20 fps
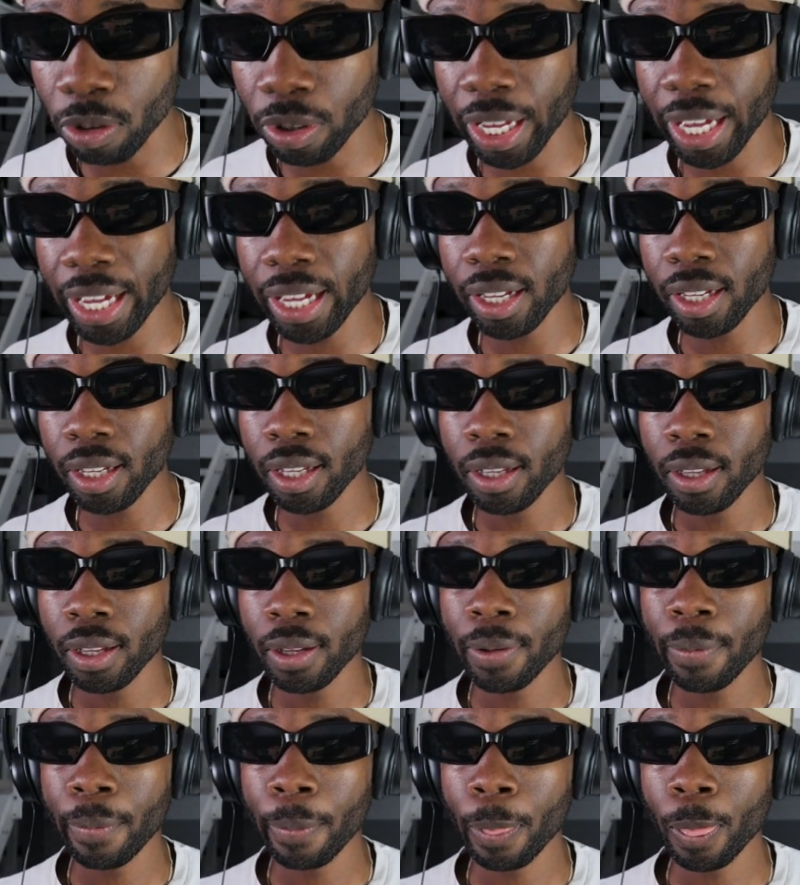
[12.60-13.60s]
okay?
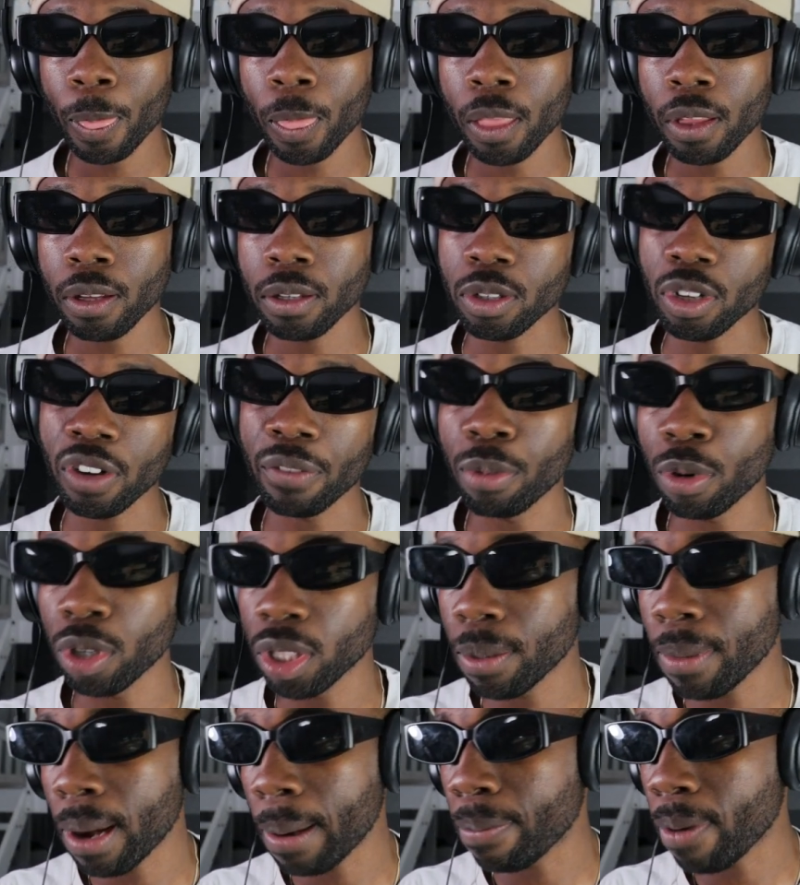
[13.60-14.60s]
So I
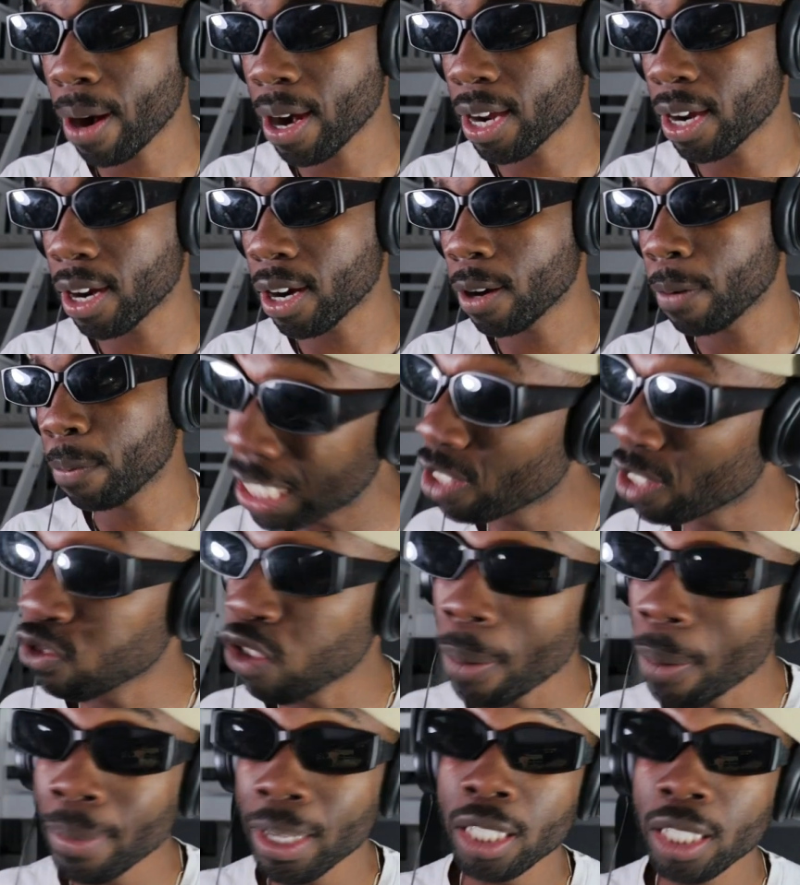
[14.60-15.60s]
brought them up right here. It's
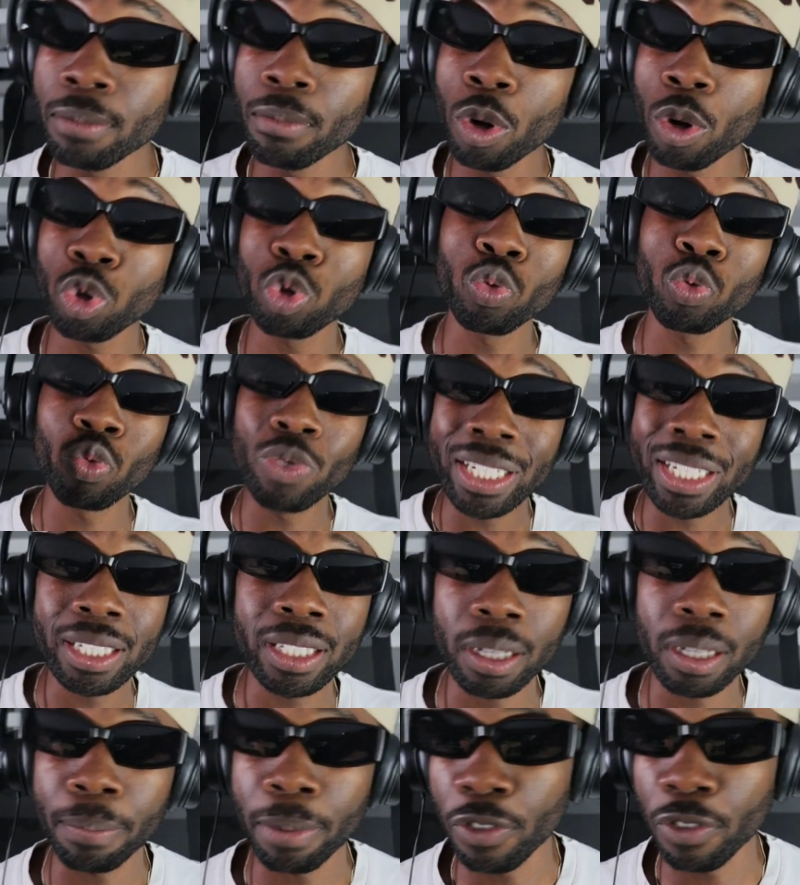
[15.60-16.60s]
from his most
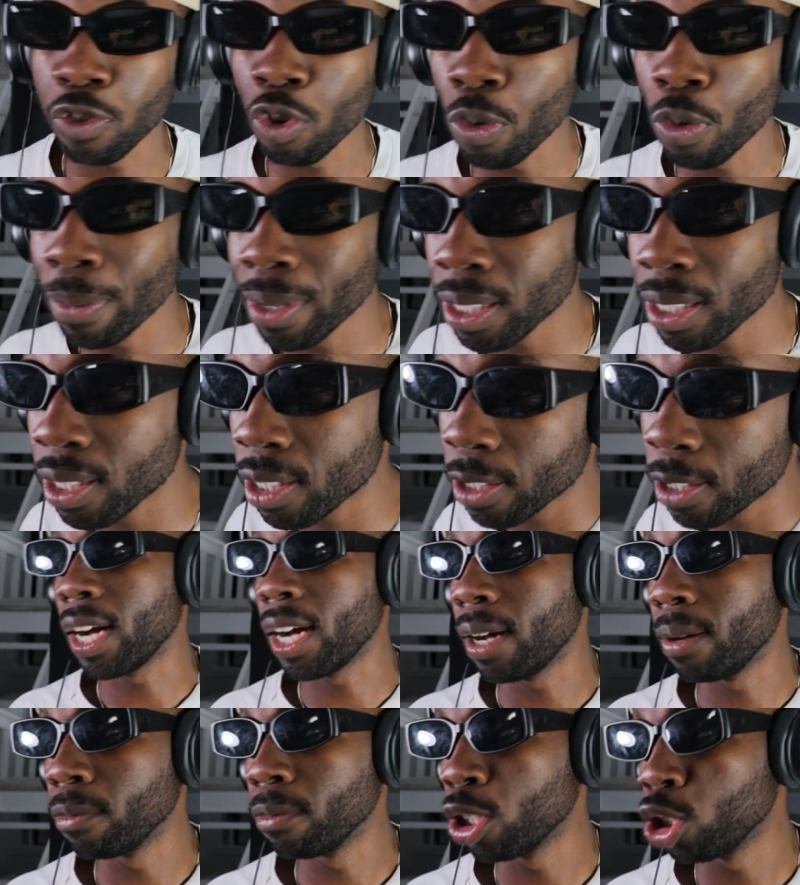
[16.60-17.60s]
recent performance,
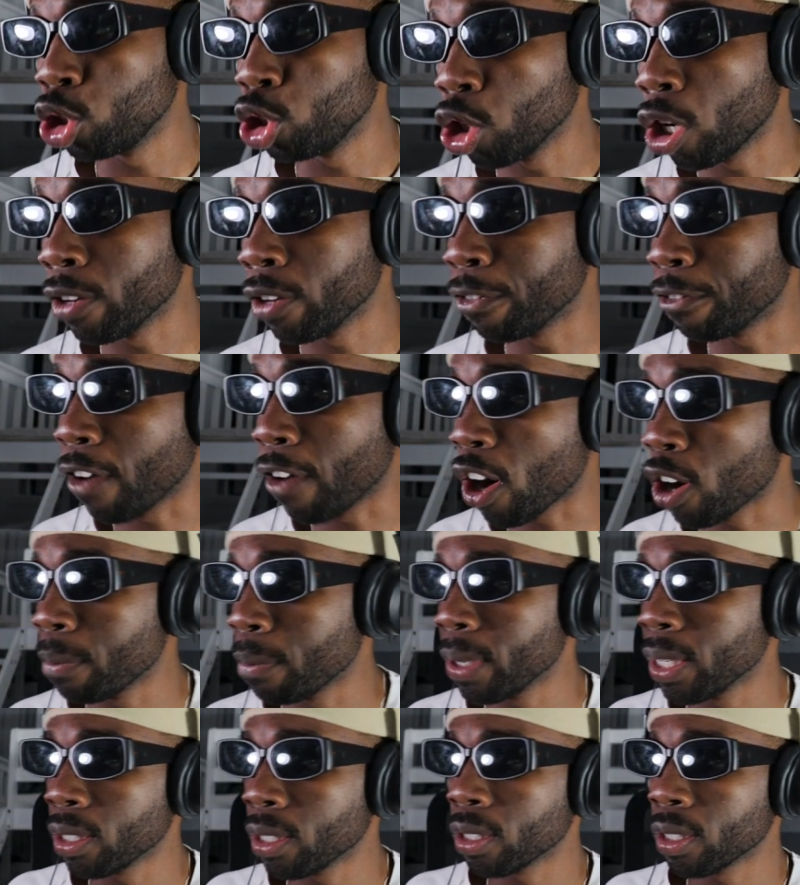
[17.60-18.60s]
um, the John
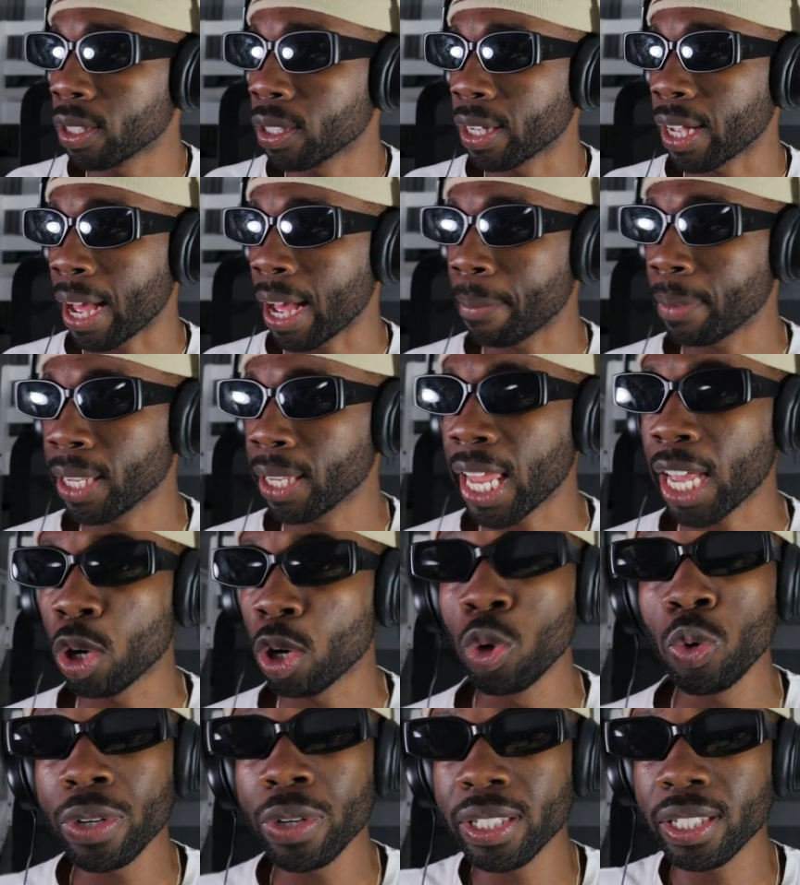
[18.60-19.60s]
Farnham. I mean, like,
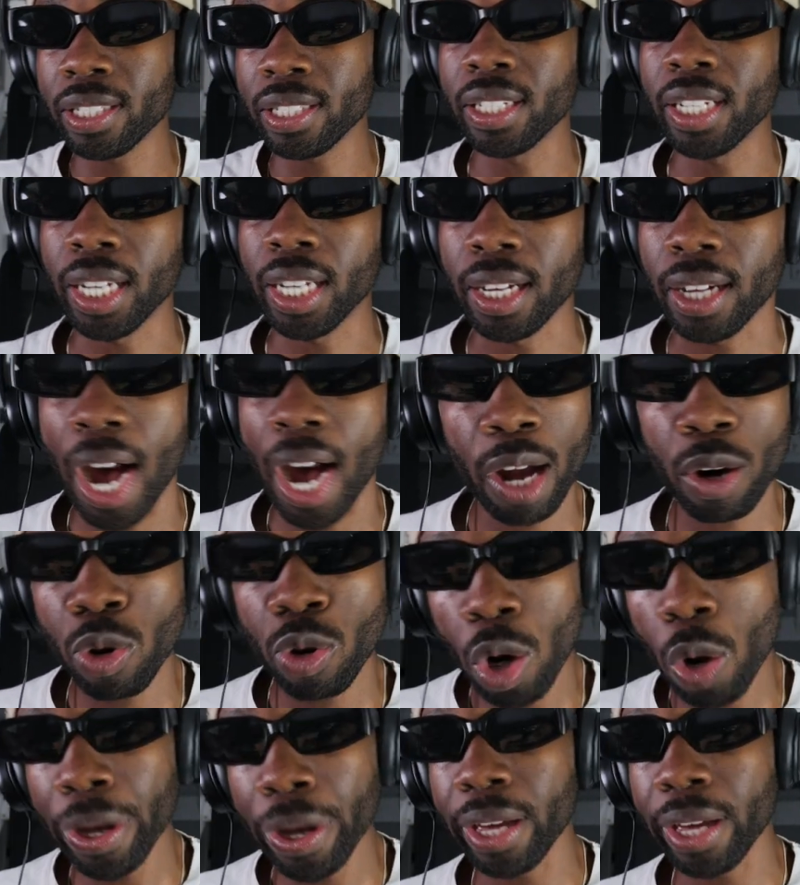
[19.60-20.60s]
who is this nigga? I don't know